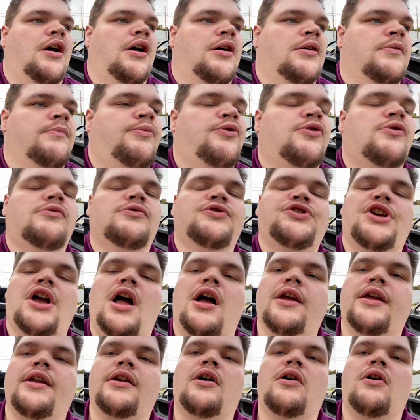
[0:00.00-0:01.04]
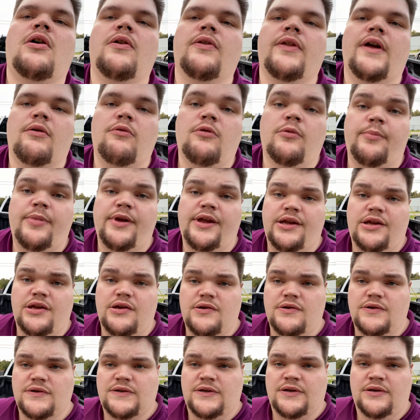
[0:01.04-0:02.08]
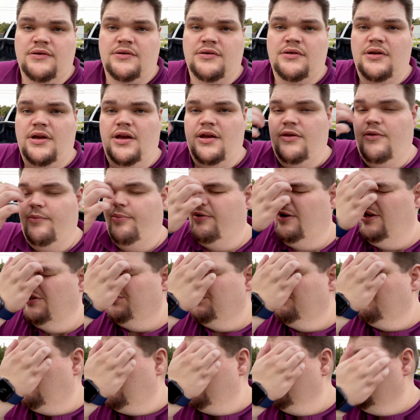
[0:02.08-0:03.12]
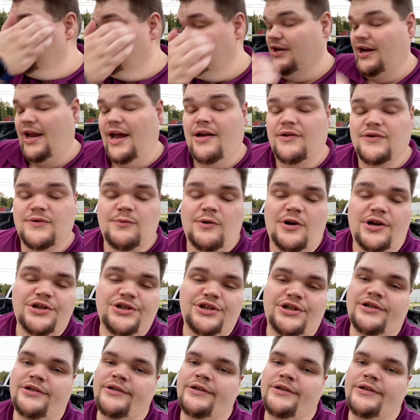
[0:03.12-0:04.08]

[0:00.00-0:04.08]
pull shock and all that will be used in the pressure washing and house washing.